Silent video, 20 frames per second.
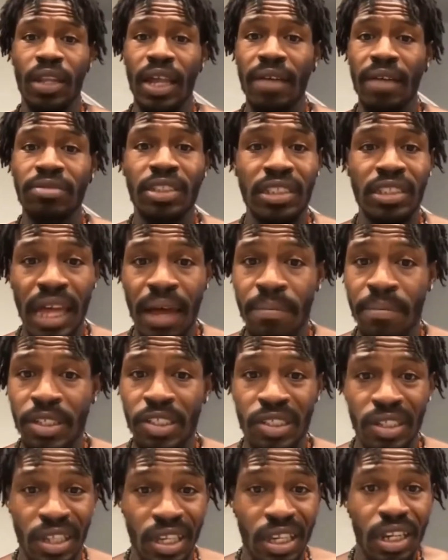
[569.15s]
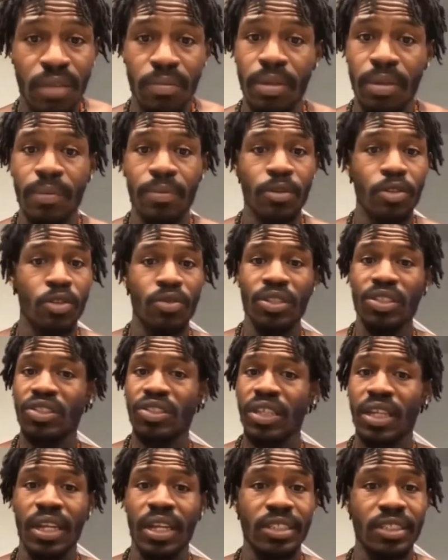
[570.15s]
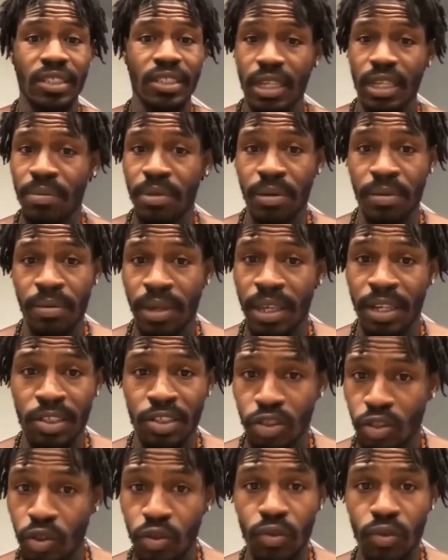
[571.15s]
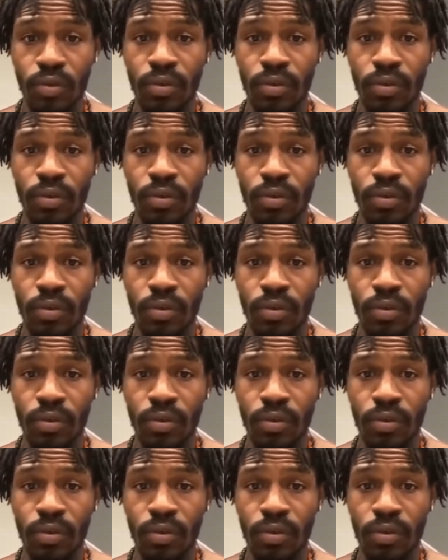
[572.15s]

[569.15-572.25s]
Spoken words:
Stop misleading people. You didn't say that to them in school.